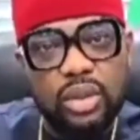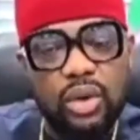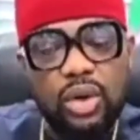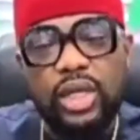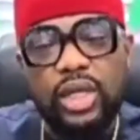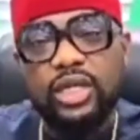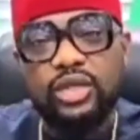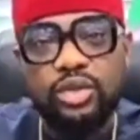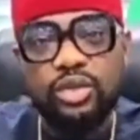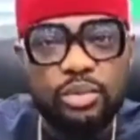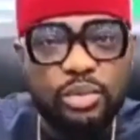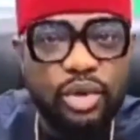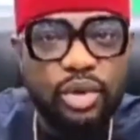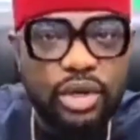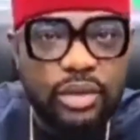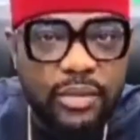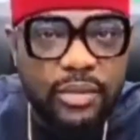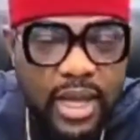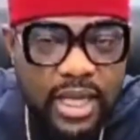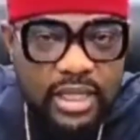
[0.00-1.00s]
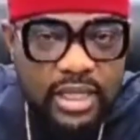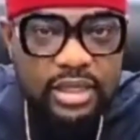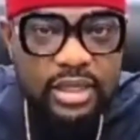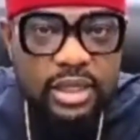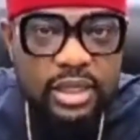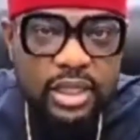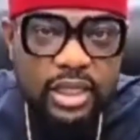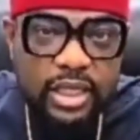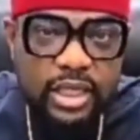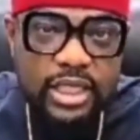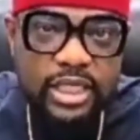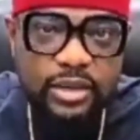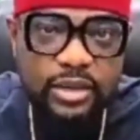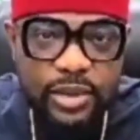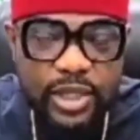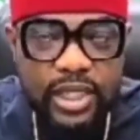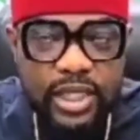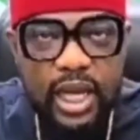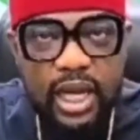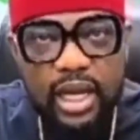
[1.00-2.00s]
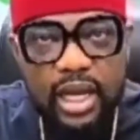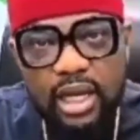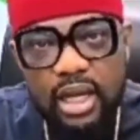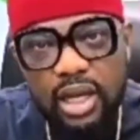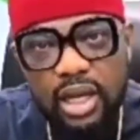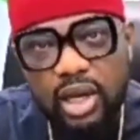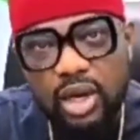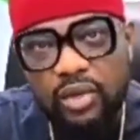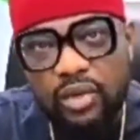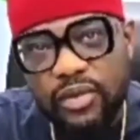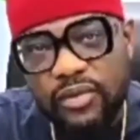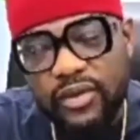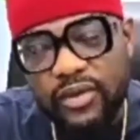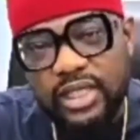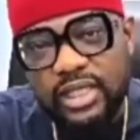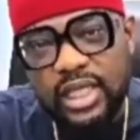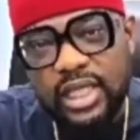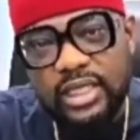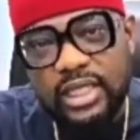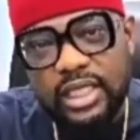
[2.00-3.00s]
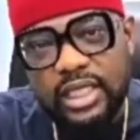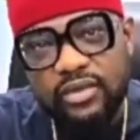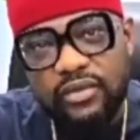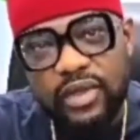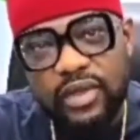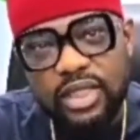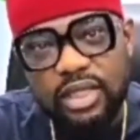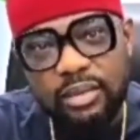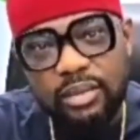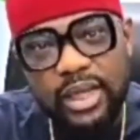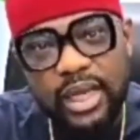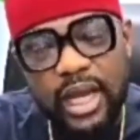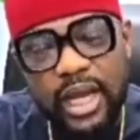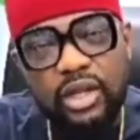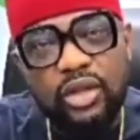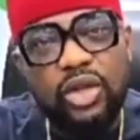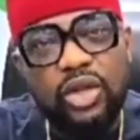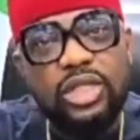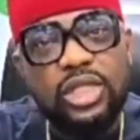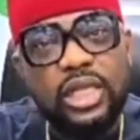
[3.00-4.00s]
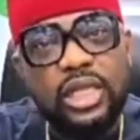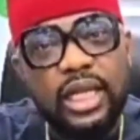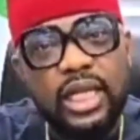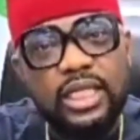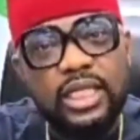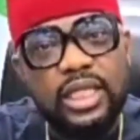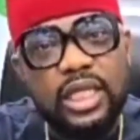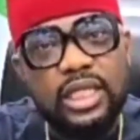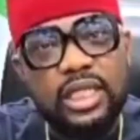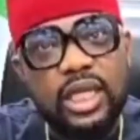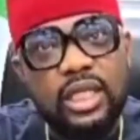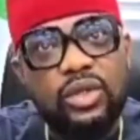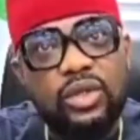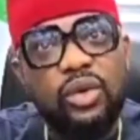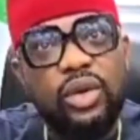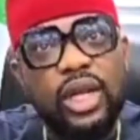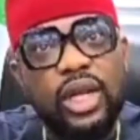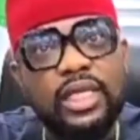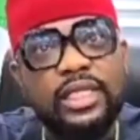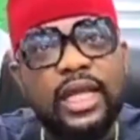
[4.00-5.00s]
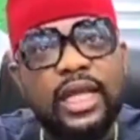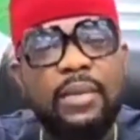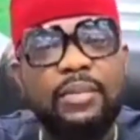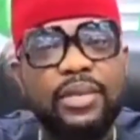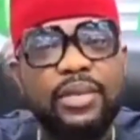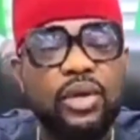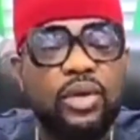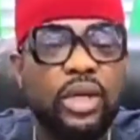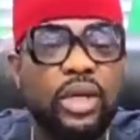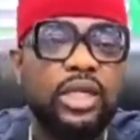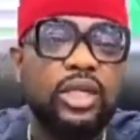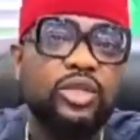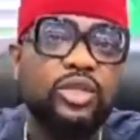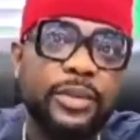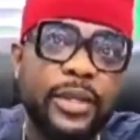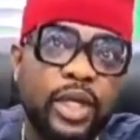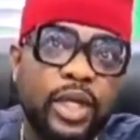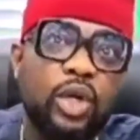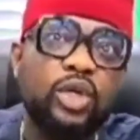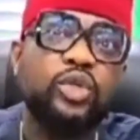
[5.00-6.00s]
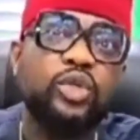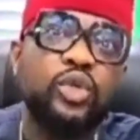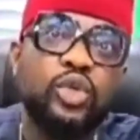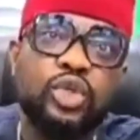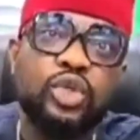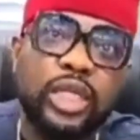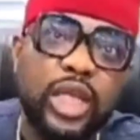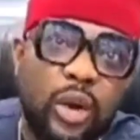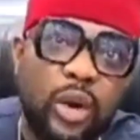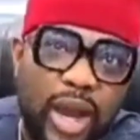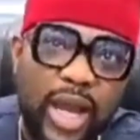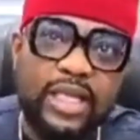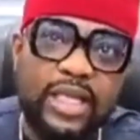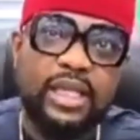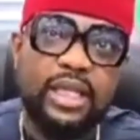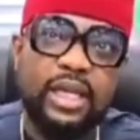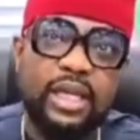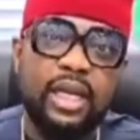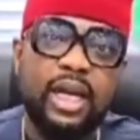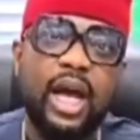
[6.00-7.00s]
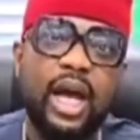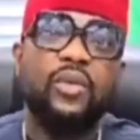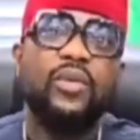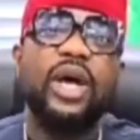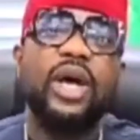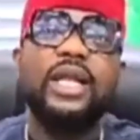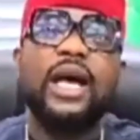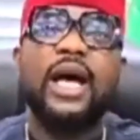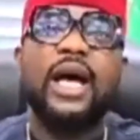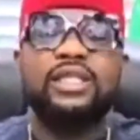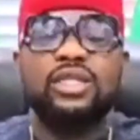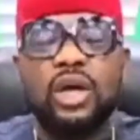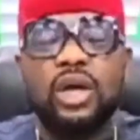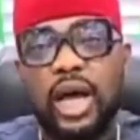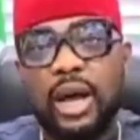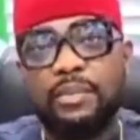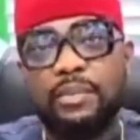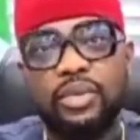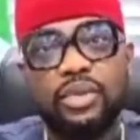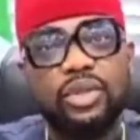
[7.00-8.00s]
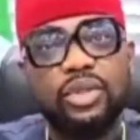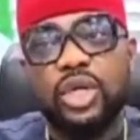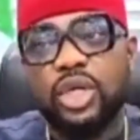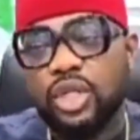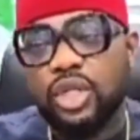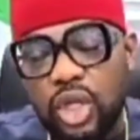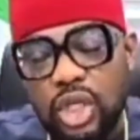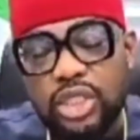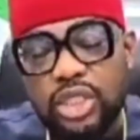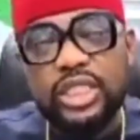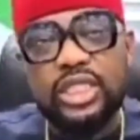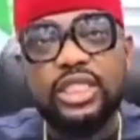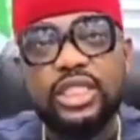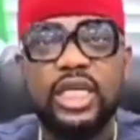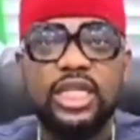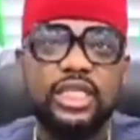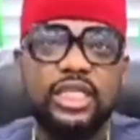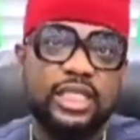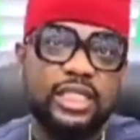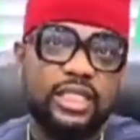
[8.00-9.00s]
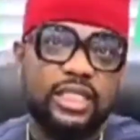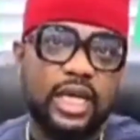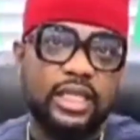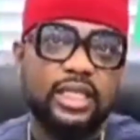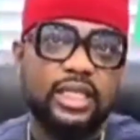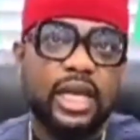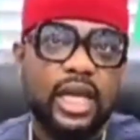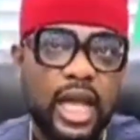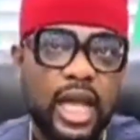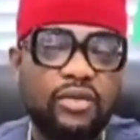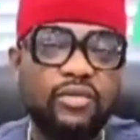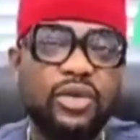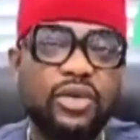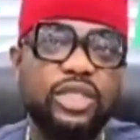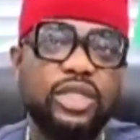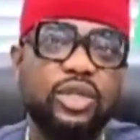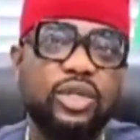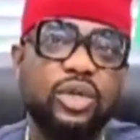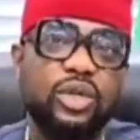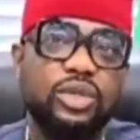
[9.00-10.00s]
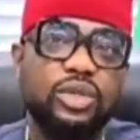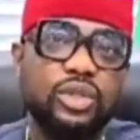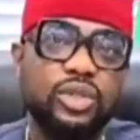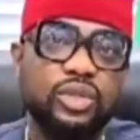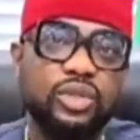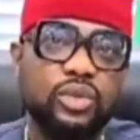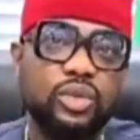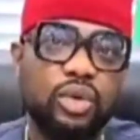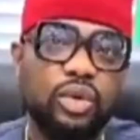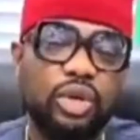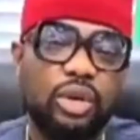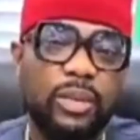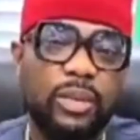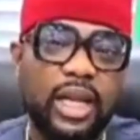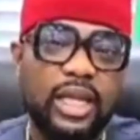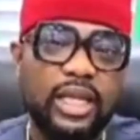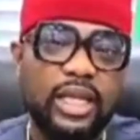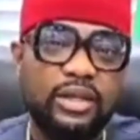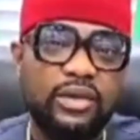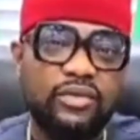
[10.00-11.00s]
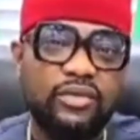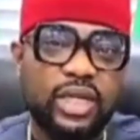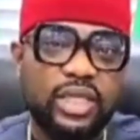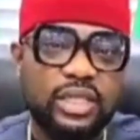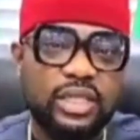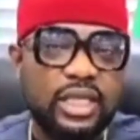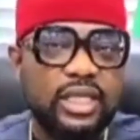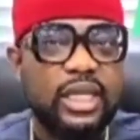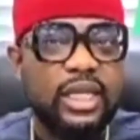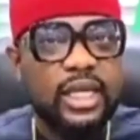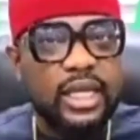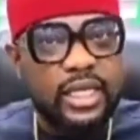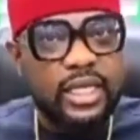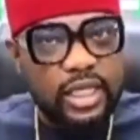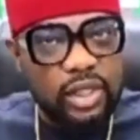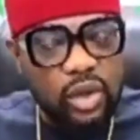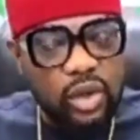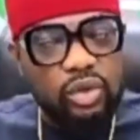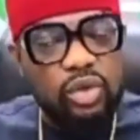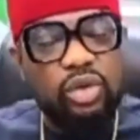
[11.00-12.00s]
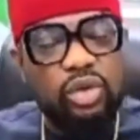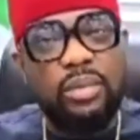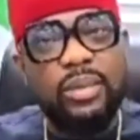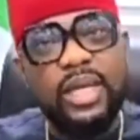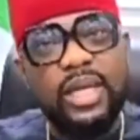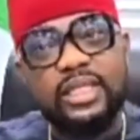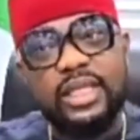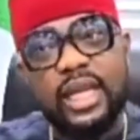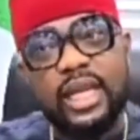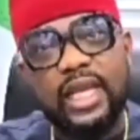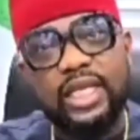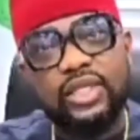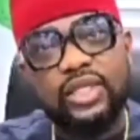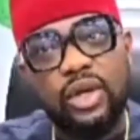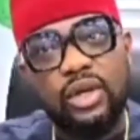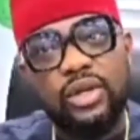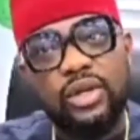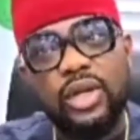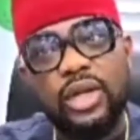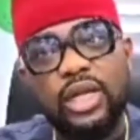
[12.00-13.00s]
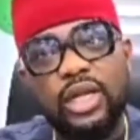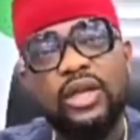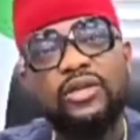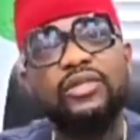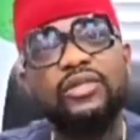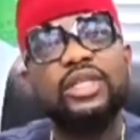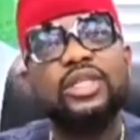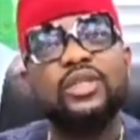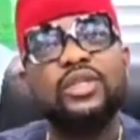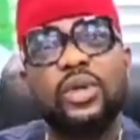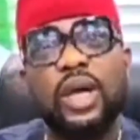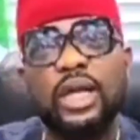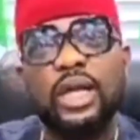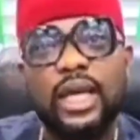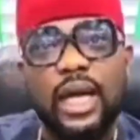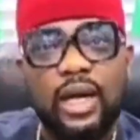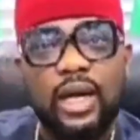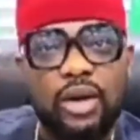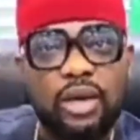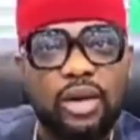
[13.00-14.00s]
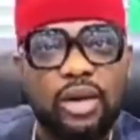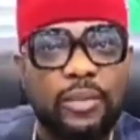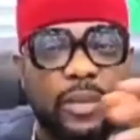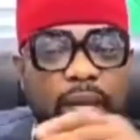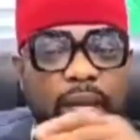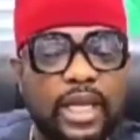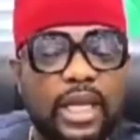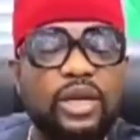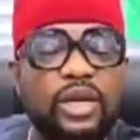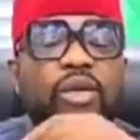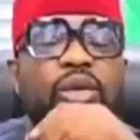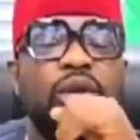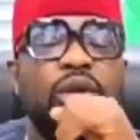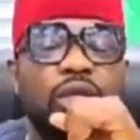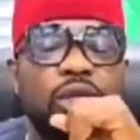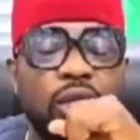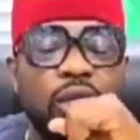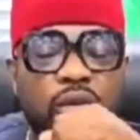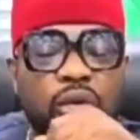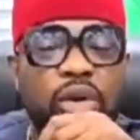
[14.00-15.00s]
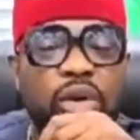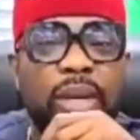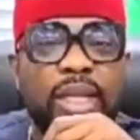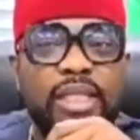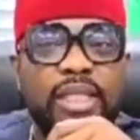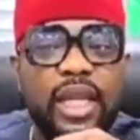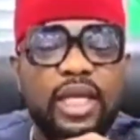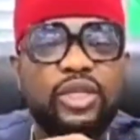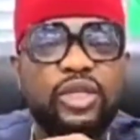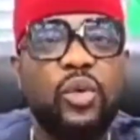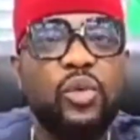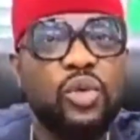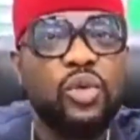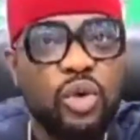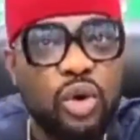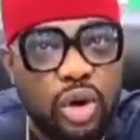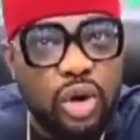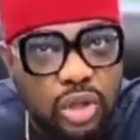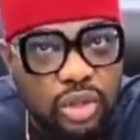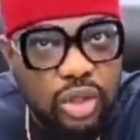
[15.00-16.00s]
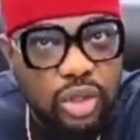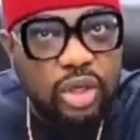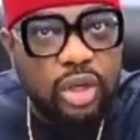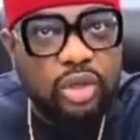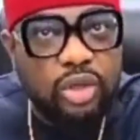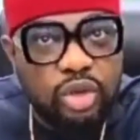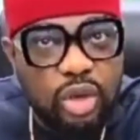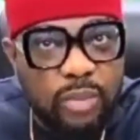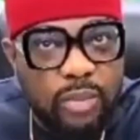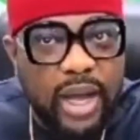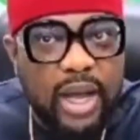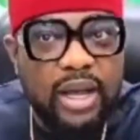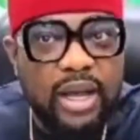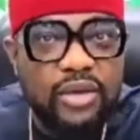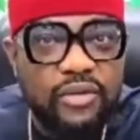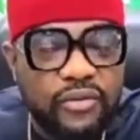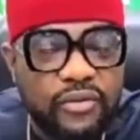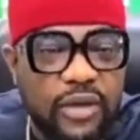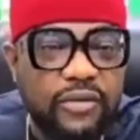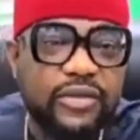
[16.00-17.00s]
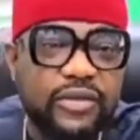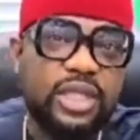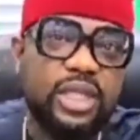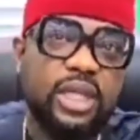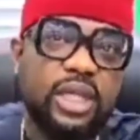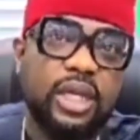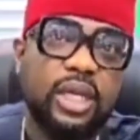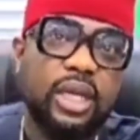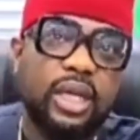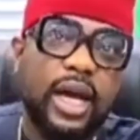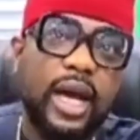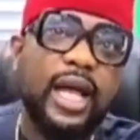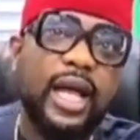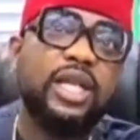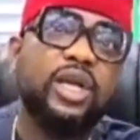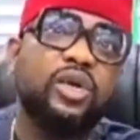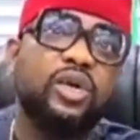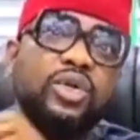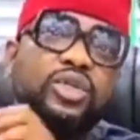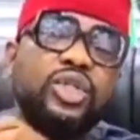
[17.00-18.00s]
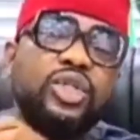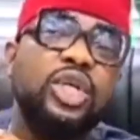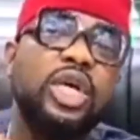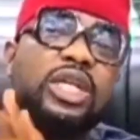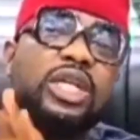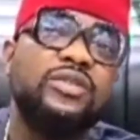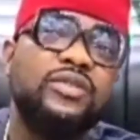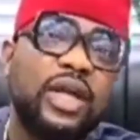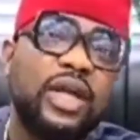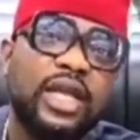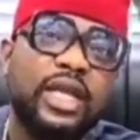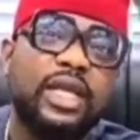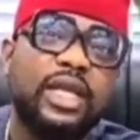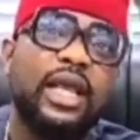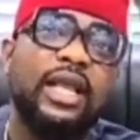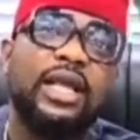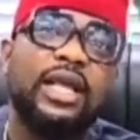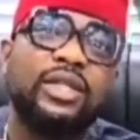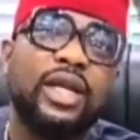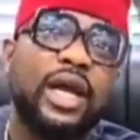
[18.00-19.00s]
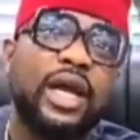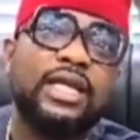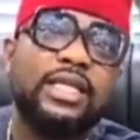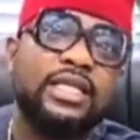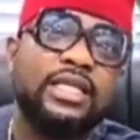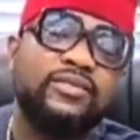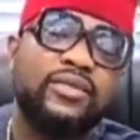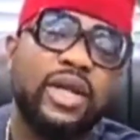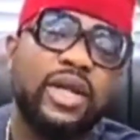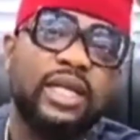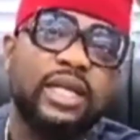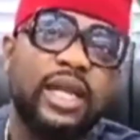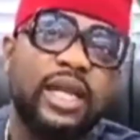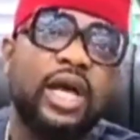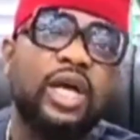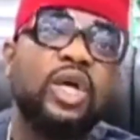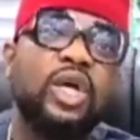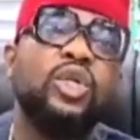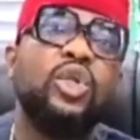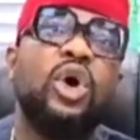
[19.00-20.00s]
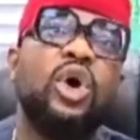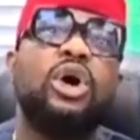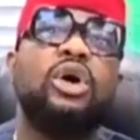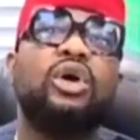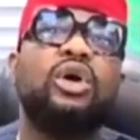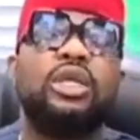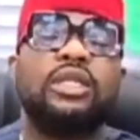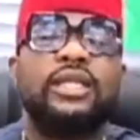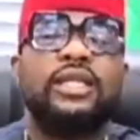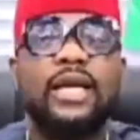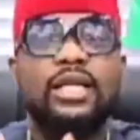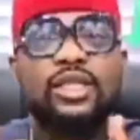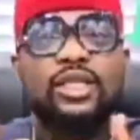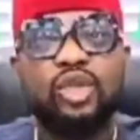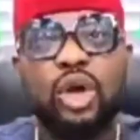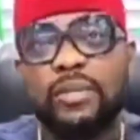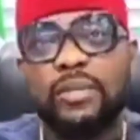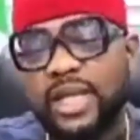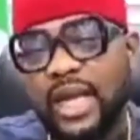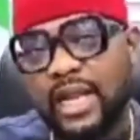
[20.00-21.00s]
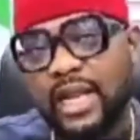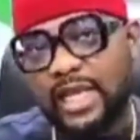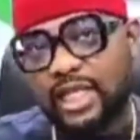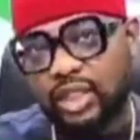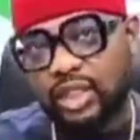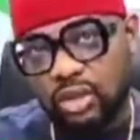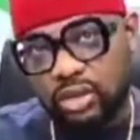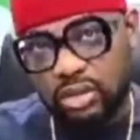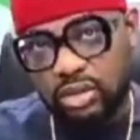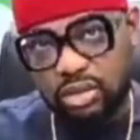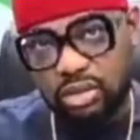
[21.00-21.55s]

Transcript: Jumbo remains the Speaker of Rivers State House of Assembly, and nothing can change that unless appeal court and Supreme Court rules otherwise. And where that has not happened, nothing changes that. Everything continues to go normally in Rivers State. The local government election, if this is why they are run up, and the local government election will hold on October 5th. And the Constitution is very clear. Electoral Act is very clear. No court can stop the election.